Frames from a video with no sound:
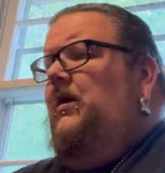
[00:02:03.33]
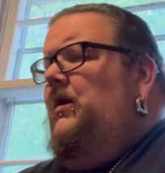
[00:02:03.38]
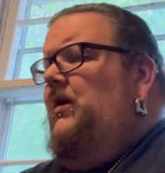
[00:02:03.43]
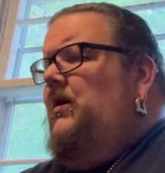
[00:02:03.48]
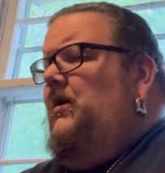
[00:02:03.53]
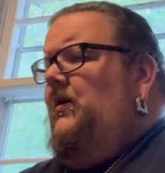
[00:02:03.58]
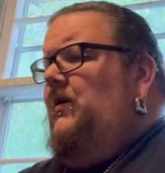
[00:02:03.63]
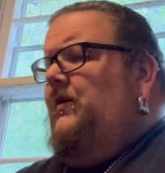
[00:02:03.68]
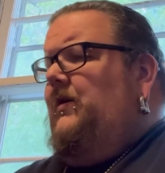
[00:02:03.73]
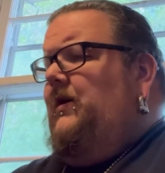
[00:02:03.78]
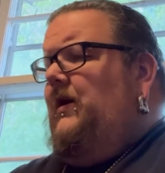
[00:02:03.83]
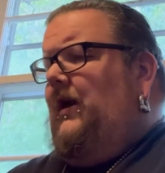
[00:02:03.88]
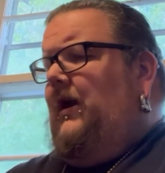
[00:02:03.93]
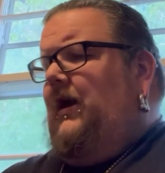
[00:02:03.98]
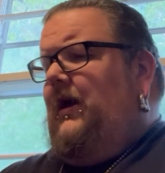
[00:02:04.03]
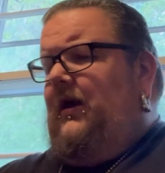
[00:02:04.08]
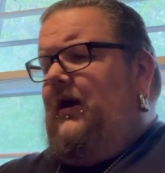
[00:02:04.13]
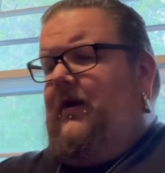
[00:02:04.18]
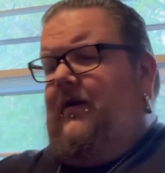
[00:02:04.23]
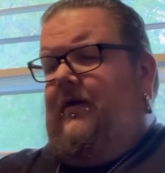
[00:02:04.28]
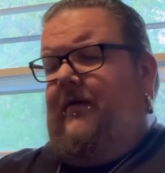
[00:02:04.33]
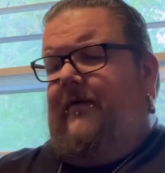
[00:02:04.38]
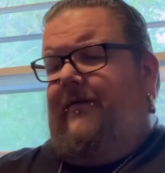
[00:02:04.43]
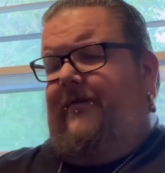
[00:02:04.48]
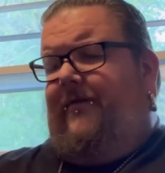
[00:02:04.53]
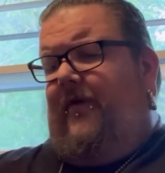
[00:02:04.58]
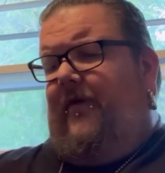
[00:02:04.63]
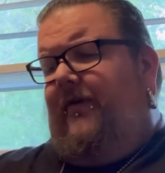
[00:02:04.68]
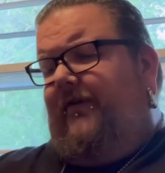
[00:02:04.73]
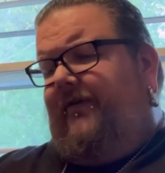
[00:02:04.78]
Okay,
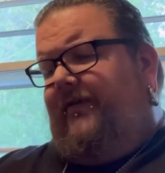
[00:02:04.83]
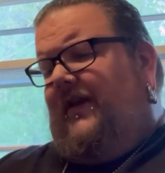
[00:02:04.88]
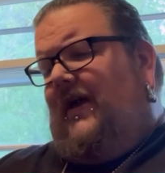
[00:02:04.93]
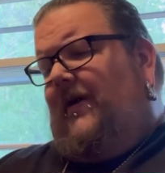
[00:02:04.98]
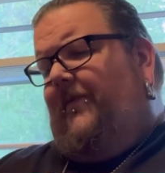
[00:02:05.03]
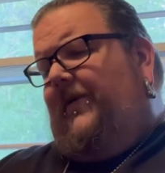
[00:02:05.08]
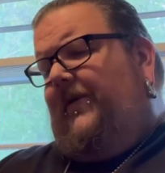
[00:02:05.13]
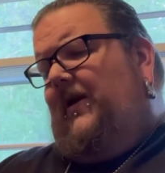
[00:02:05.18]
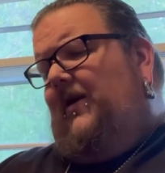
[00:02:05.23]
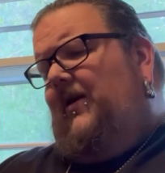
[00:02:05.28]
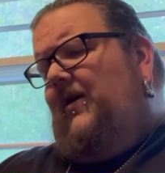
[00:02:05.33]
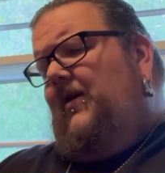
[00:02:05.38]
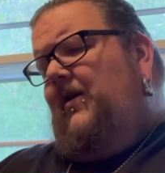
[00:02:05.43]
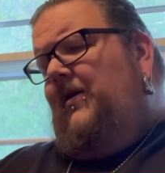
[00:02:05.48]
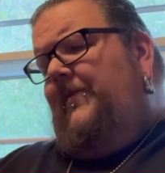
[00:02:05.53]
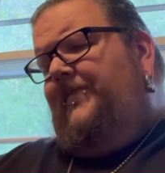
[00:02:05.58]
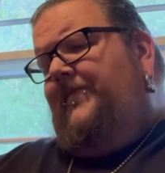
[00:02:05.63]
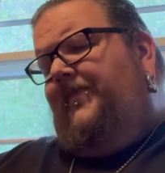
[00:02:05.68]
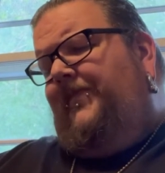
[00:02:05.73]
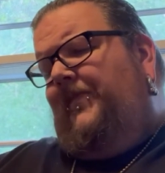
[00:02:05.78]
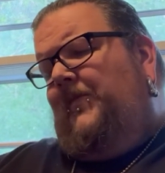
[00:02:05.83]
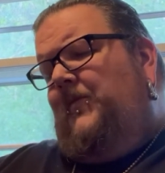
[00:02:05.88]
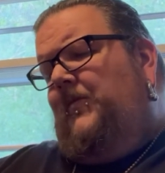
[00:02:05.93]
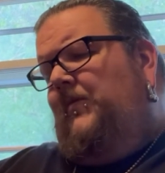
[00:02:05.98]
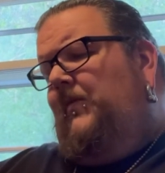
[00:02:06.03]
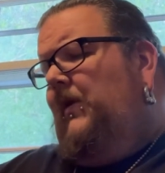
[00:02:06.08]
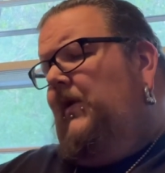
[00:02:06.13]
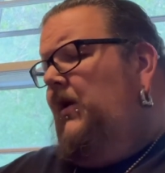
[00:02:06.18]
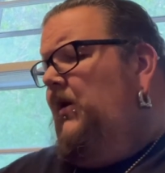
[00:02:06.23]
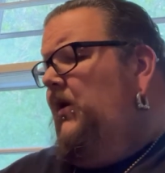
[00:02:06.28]
first up here,
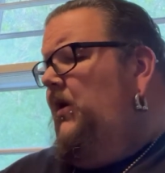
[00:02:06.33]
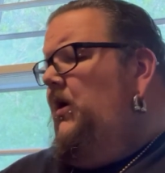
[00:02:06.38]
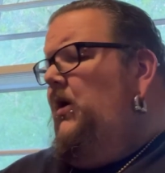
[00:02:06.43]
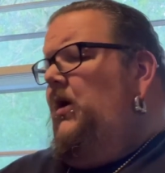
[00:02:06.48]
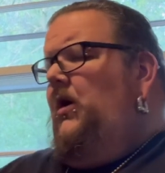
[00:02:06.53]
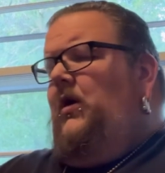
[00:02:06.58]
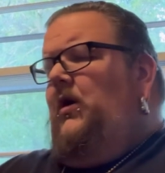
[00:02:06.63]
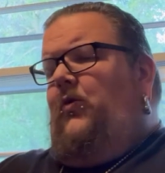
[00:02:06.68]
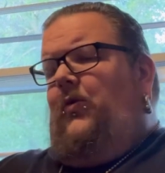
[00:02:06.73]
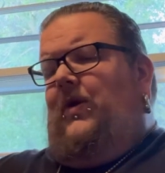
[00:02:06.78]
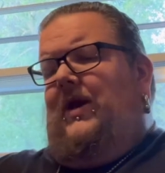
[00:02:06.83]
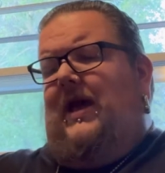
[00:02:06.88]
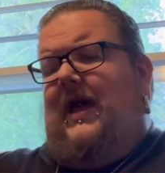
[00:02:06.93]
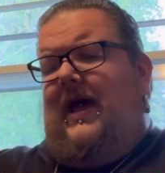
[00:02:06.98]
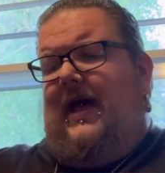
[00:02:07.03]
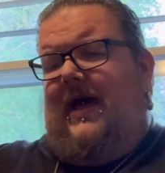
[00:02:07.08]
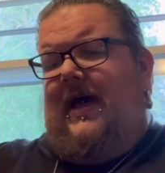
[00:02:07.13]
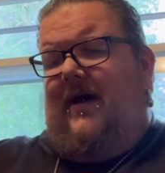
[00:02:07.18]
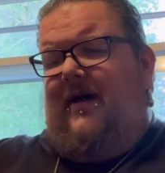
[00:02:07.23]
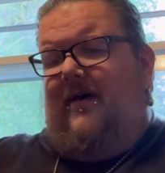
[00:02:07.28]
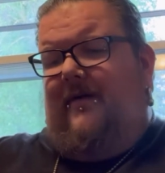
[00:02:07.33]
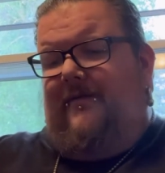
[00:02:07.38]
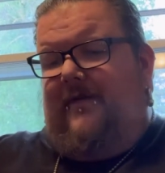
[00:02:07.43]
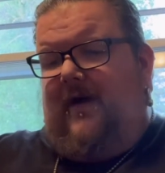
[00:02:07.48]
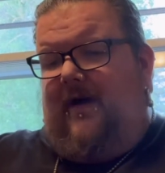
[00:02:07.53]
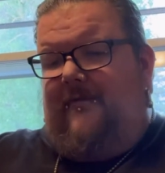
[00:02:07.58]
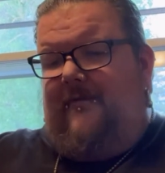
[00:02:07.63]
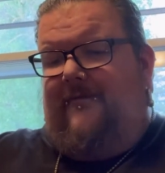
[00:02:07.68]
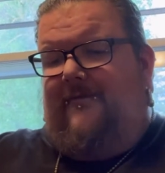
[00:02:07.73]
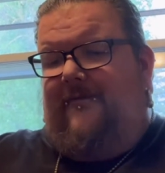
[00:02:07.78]
we
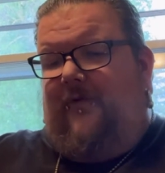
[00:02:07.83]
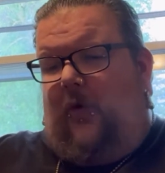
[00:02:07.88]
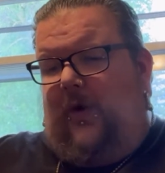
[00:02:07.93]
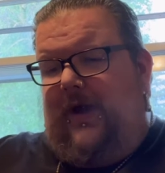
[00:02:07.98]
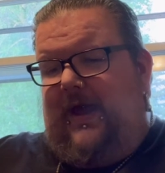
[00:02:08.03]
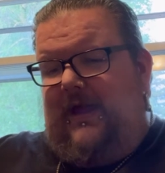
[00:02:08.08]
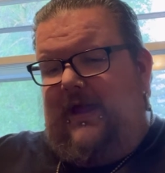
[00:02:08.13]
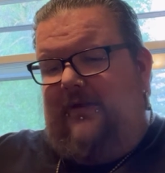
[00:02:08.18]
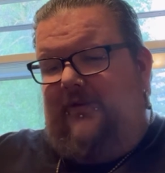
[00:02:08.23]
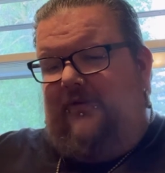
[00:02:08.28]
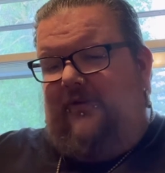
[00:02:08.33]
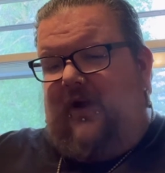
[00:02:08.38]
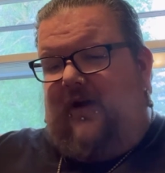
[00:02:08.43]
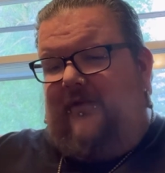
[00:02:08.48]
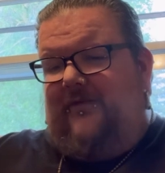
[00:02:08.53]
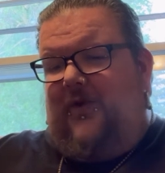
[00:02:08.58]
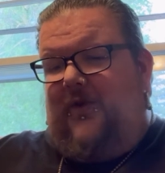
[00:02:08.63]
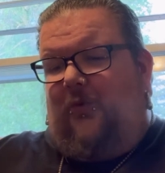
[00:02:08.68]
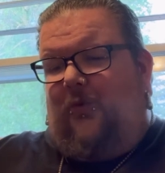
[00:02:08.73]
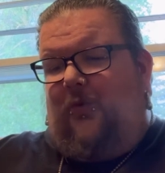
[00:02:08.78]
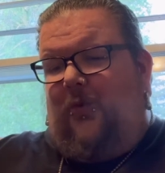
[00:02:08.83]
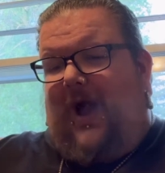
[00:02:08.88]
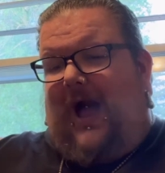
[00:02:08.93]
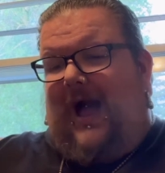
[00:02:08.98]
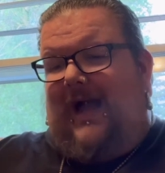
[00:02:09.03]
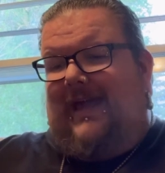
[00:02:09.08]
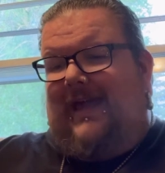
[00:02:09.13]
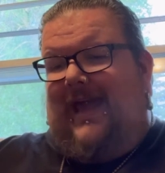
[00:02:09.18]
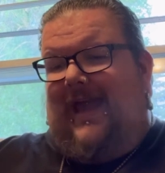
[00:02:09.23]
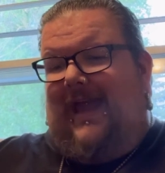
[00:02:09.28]
have Voyage of the
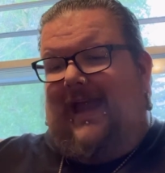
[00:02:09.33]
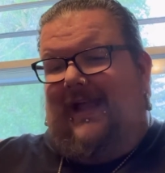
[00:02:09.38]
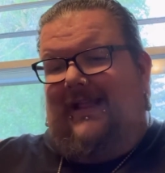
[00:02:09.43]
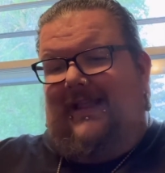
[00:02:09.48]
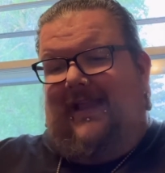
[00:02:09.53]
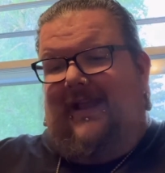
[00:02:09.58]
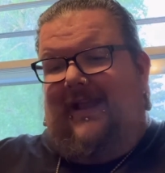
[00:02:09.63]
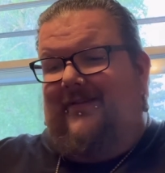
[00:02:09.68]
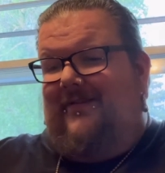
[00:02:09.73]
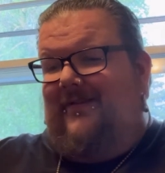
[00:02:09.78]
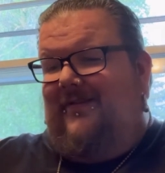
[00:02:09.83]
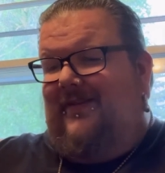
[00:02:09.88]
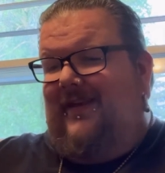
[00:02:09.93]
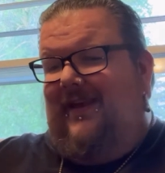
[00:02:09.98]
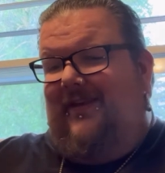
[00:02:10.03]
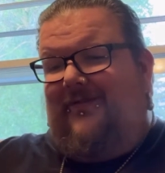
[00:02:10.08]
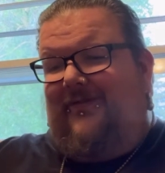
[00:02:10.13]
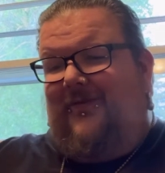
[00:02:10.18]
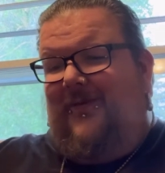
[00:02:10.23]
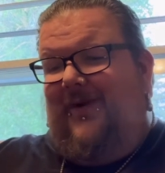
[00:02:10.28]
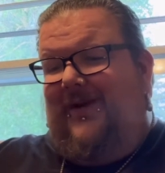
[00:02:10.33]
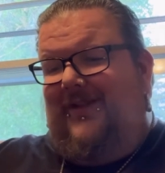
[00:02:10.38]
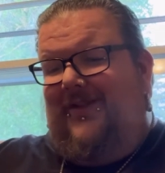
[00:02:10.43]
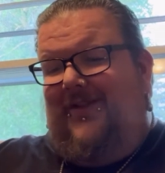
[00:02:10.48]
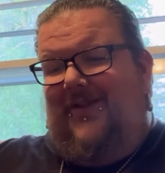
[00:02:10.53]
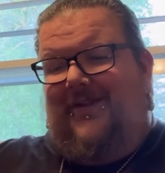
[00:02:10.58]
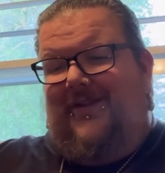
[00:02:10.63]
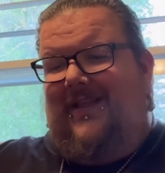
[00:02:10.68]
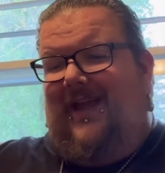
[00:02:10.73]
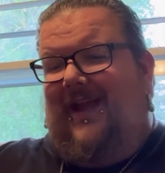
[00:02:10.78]
Rock Aliens. This one
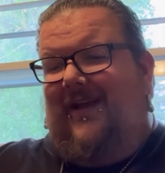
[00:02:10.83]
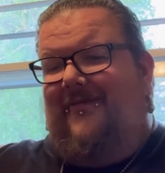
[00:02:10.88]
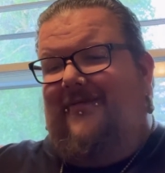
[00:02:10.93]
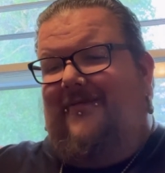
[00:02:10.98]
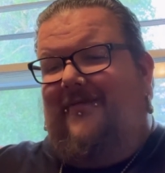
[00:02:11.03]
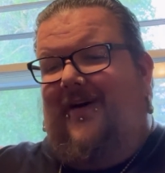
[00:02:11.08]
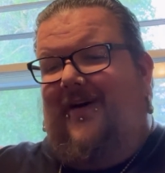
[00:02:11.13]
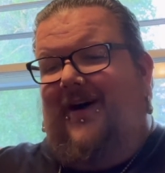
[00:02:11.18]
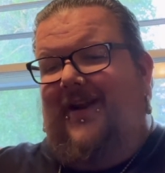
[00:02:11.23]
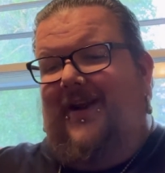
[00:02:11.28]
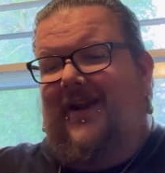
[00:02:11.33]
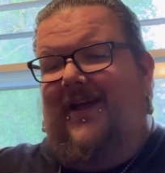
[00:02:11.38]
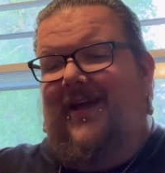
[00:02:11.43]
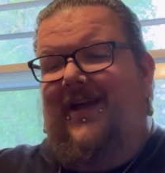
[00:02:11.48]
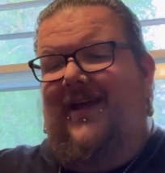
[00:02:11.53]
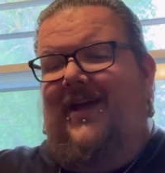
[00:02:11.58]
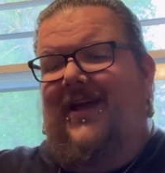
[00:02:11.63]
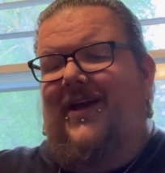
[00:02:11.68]
looked like fun.